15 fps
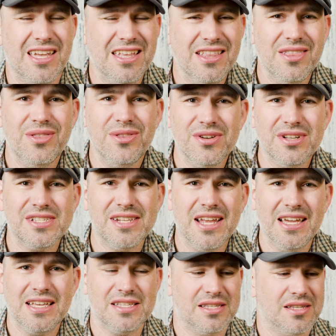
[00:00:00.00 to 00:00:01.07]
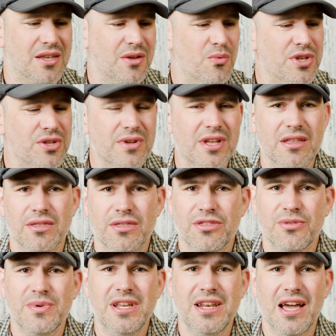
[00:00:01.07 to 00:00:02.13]
it looks nice. When you get
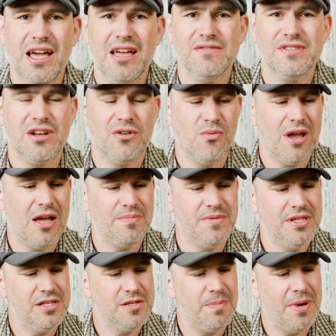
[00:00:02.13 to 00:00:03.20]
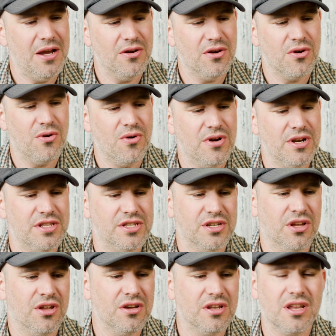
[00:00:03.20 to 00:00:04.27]
3 knives that are wrapped in this paracord, it's a
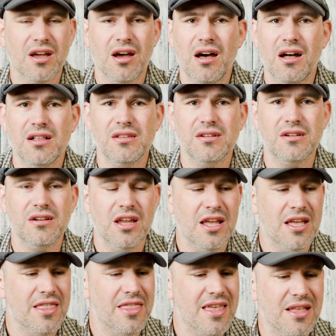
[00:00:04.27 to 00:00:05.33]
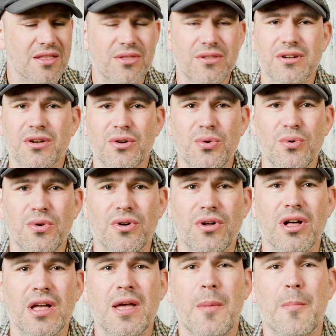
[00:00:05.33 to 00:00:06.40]
good color. They look
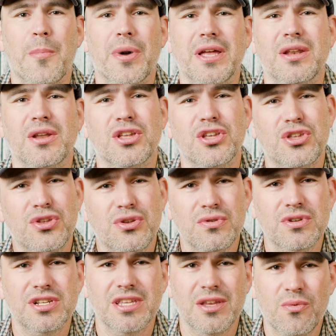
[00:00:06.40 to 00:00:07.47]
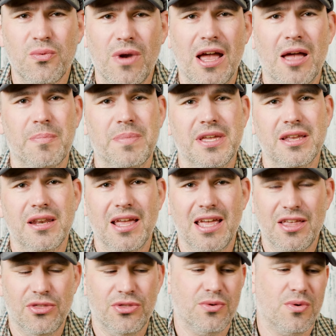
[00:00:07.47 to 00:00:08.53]
cool. But usually wrapping
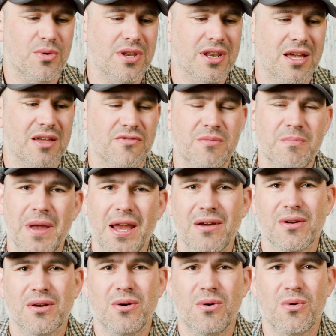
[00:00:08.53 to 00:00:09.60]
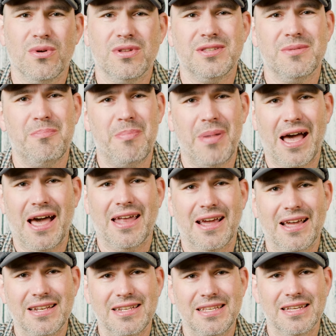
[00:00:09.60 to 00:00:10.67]
a throwing knife in paracord is a bad
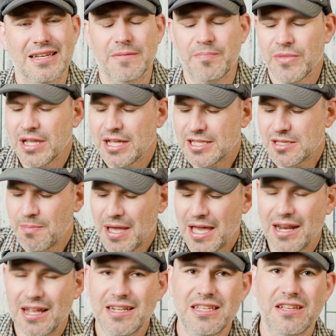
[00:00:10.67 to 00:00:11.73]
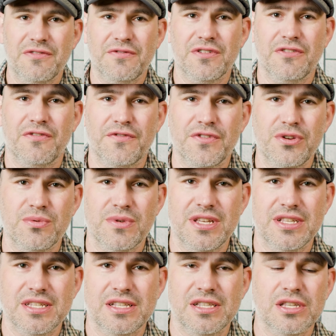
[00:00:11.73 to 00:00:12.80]
idea. It's a bad idea for a few
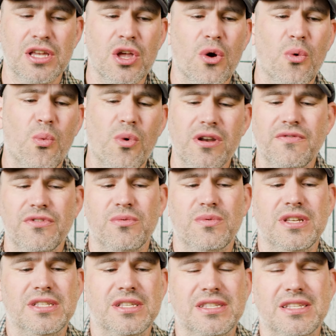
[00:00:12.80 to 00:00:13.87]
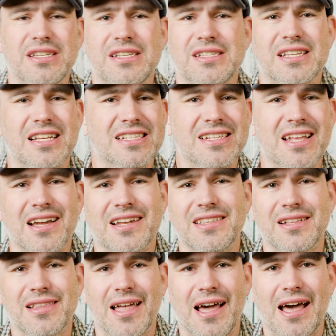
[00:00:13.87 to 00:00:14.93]
reasons. One of the reasons is it's not
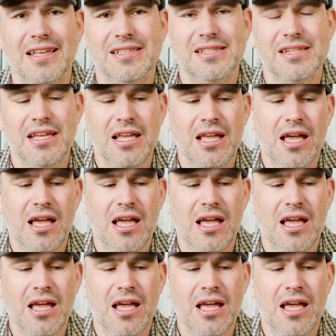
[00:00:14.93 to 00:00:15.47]
going to last.